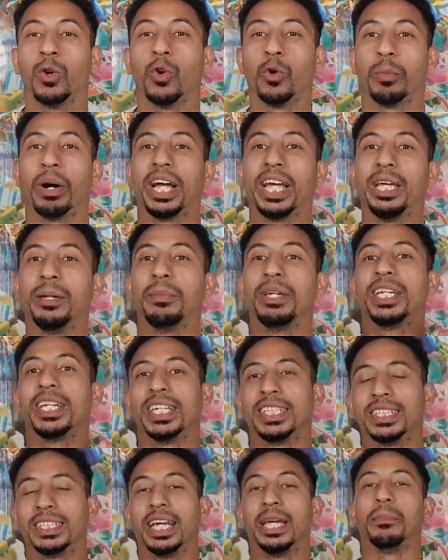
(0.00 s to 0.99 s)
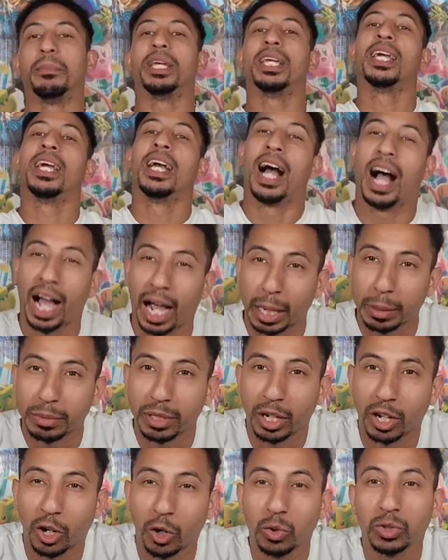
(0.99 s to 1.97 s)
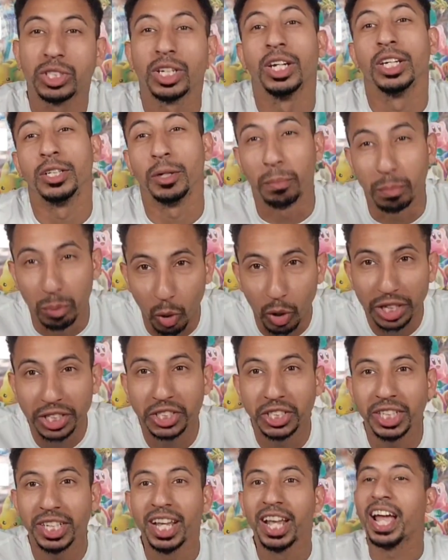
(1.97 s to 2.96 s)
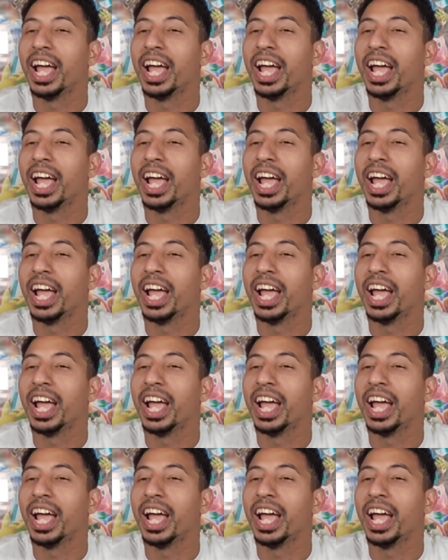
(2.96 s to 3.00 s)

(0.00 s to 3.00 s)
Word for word: where my aiming is gaming. I am your host, the boy G,